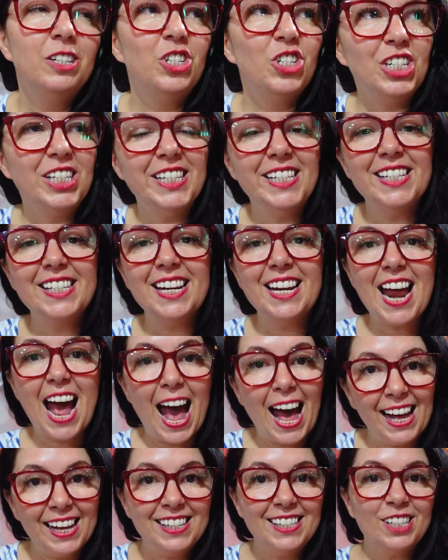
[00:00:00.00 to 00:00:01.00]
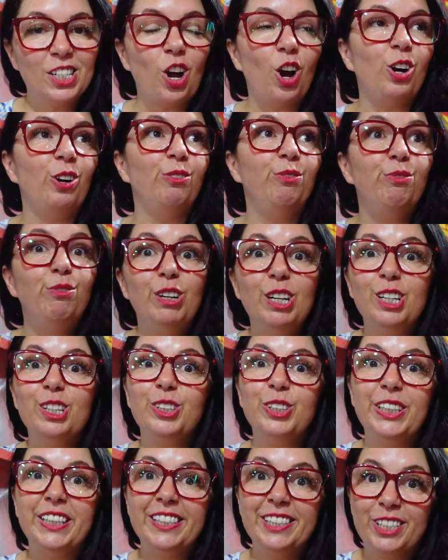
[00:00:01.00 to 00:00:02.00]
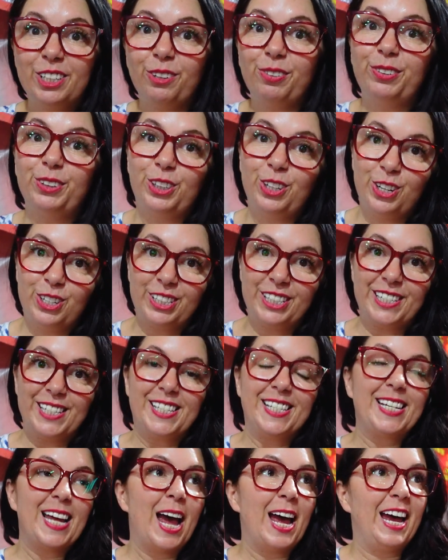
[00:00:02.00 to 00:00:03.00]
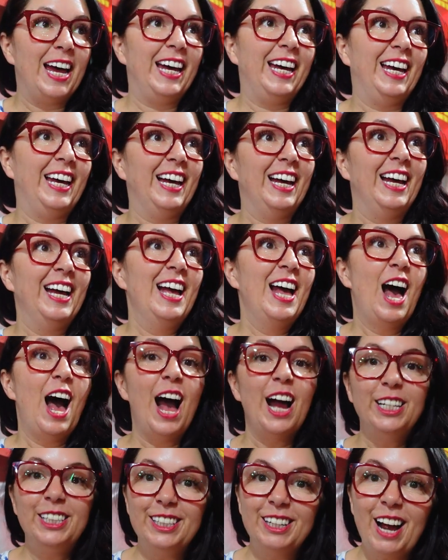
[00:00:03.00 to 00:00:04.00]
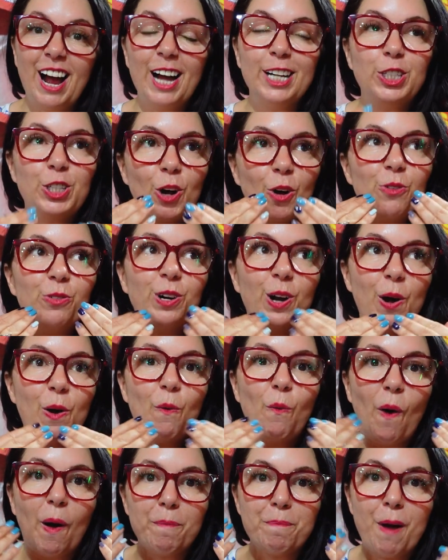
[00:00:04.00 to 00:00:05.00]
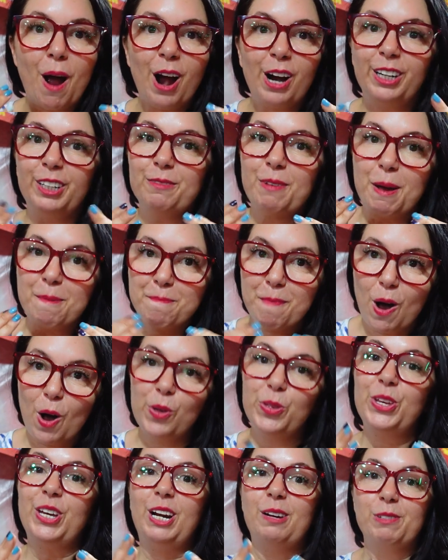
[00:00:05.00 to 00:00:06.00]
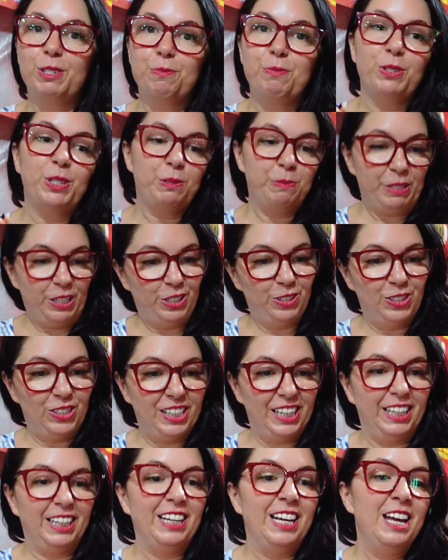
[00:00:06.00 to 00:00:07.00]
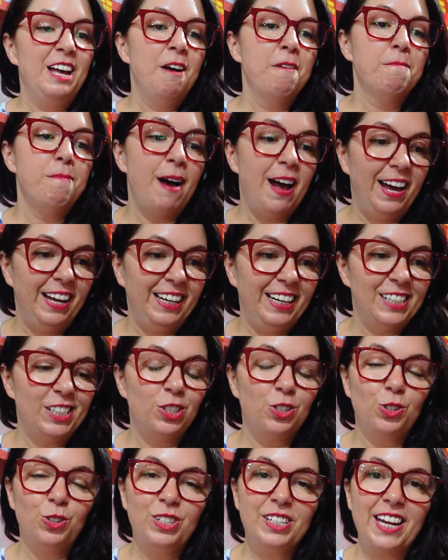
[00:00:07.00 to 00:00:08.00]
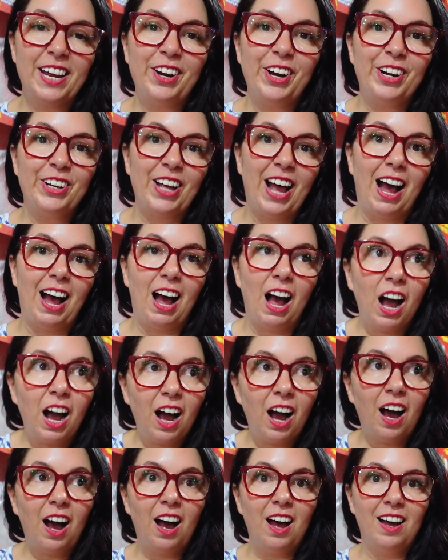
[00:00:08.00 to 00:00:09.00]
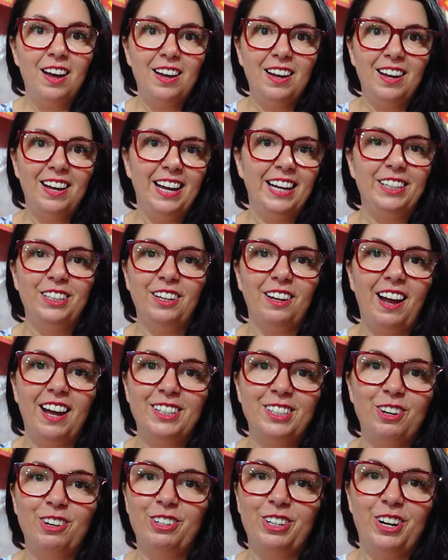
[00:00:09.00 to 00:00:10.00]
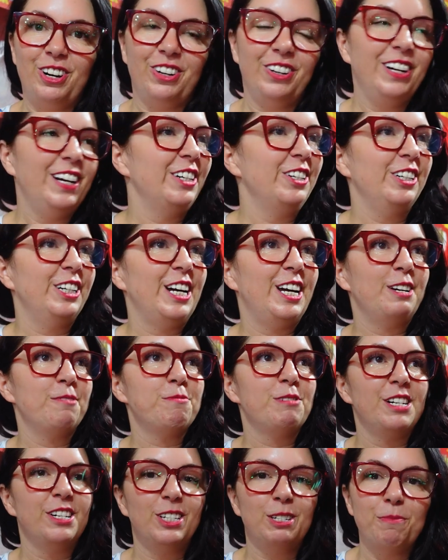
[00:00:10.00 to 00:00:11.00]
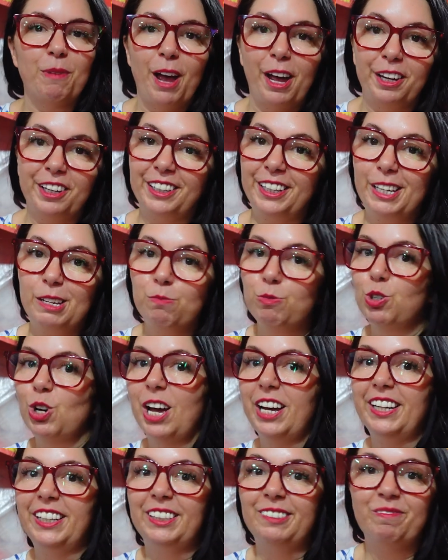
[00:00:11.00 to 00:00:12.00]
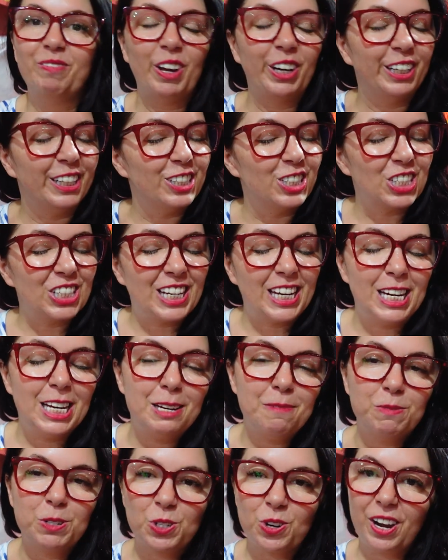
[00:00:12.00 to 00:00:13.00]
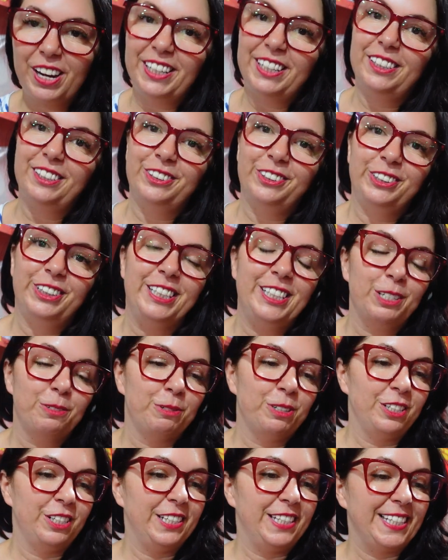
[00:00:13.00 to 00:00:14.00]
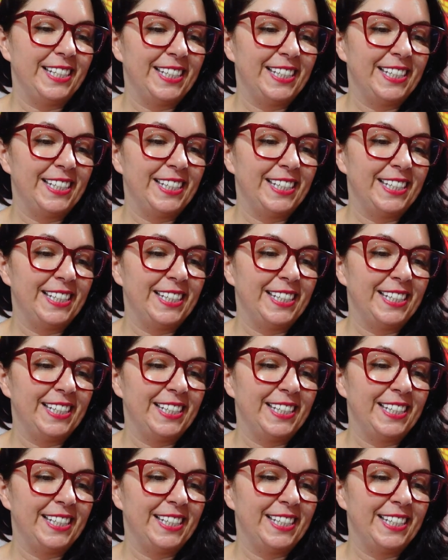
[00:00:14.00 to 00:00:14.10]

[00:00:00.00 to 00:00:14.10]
G's and N's are very difficult to say. I don't know what part of my mouth that I'm supposed to be using, but as soon as I hear that ang, I don't know. I don't know how to pronounce it, but I'm going to keep trying. I'm going to keep trying to learn these words.